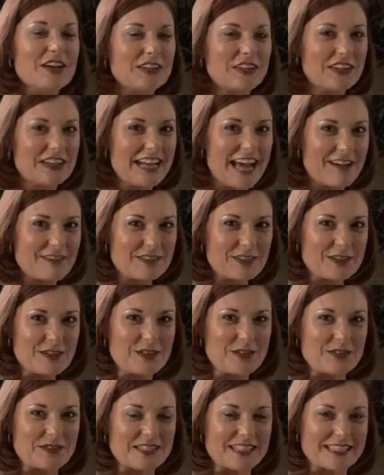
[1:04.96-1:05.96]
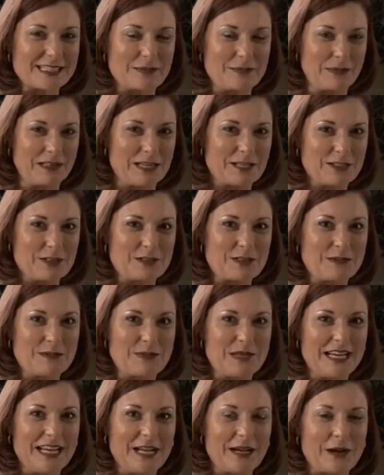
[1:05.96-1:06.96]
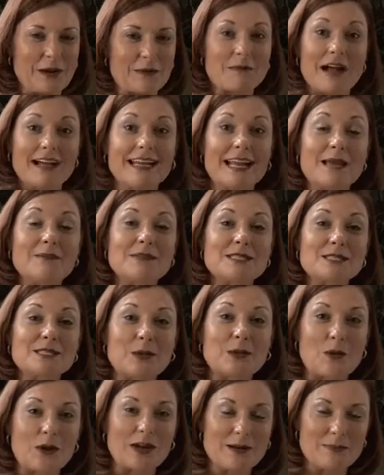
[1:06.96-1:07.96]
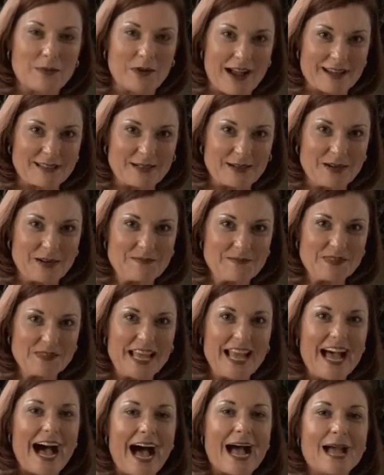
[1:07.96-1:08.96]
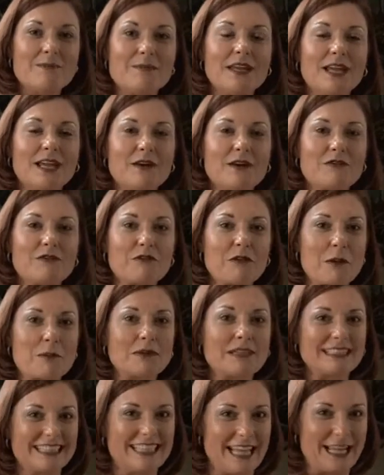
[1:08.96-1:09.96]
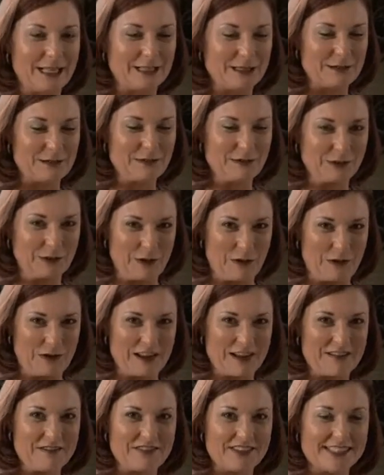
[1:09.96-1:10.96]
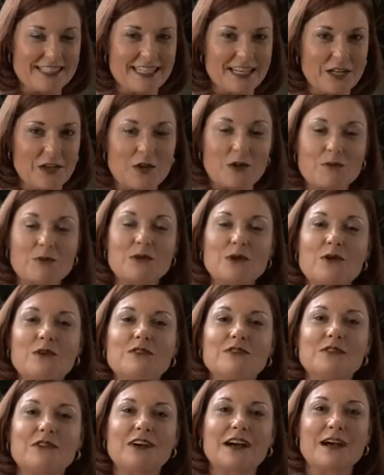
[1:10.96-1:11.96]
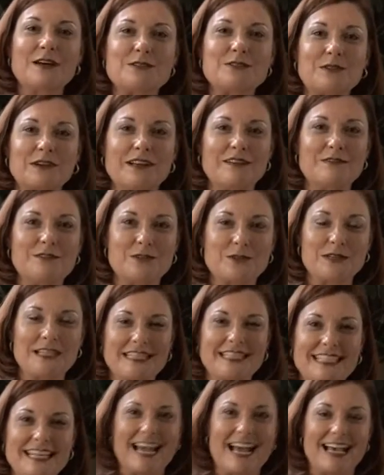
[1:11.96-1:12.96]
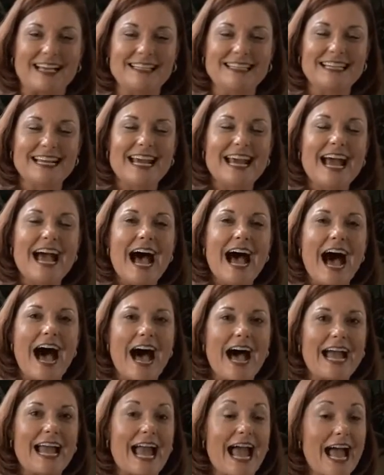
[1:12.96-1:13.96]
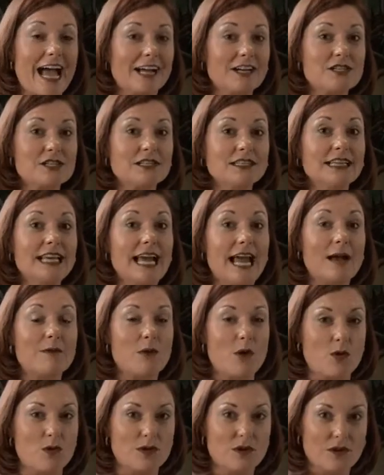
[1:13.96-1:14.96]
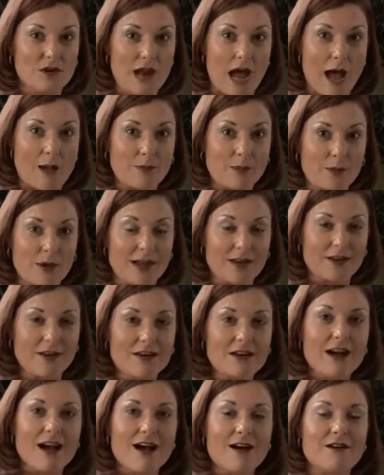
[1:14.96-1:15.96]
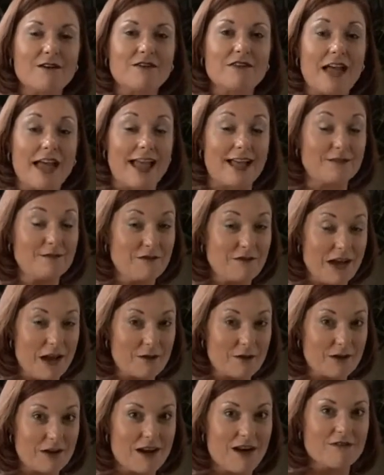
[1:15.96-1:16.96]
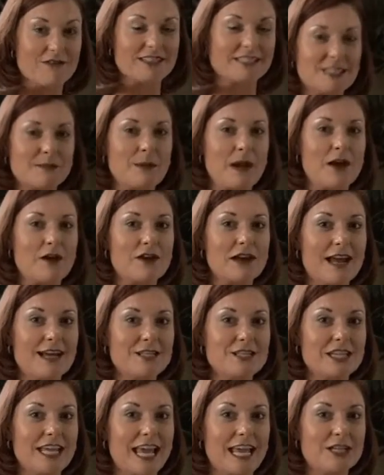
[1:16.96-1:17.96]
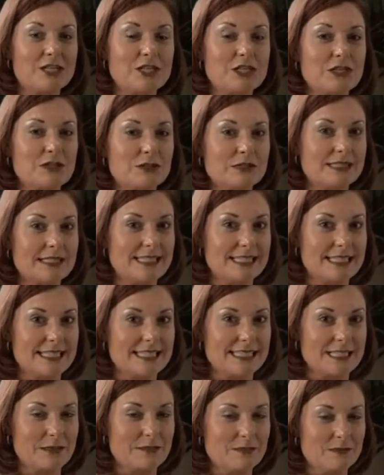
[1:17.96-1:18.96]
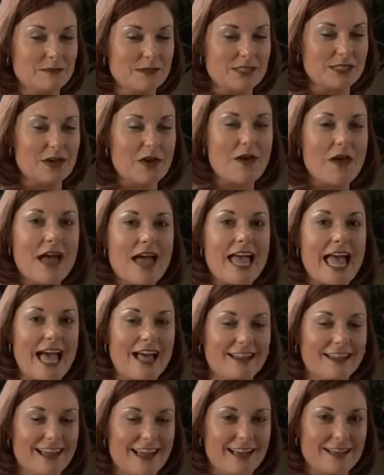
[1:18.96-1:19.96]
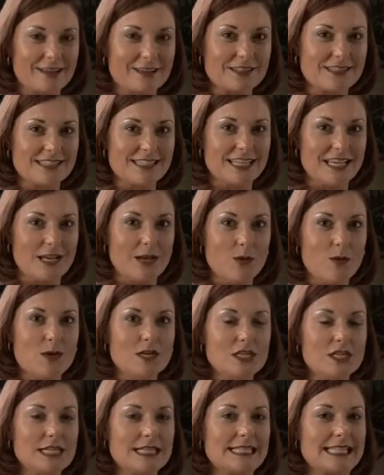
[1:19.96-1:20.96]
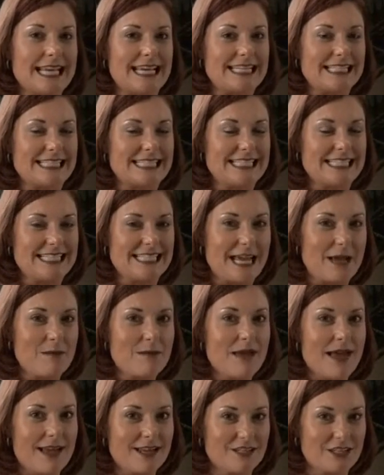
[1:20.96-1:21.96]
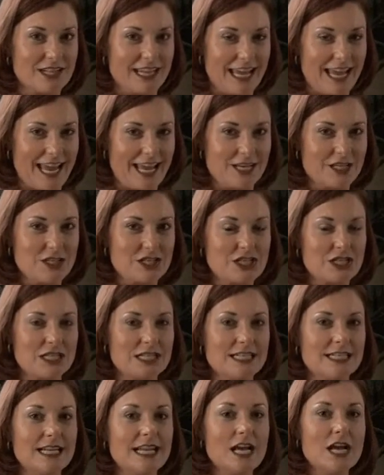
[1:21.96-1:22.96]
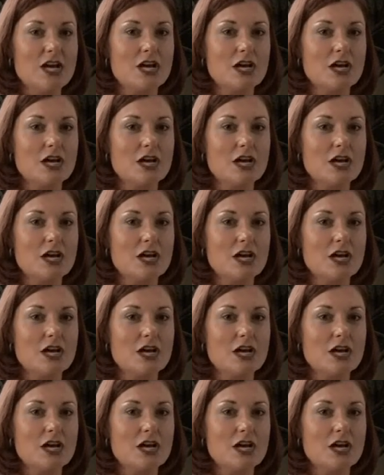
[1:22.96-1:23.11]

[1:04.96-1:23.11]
Good afternoon. It's a pleasure to be here. My name is Lori Bradner. I'm here from Lakeland, Florida, visiting your beautiful country of Trinidad. I actually am owner and operator of and founder of Inspired Educational Systems, LLC, which is a STEM education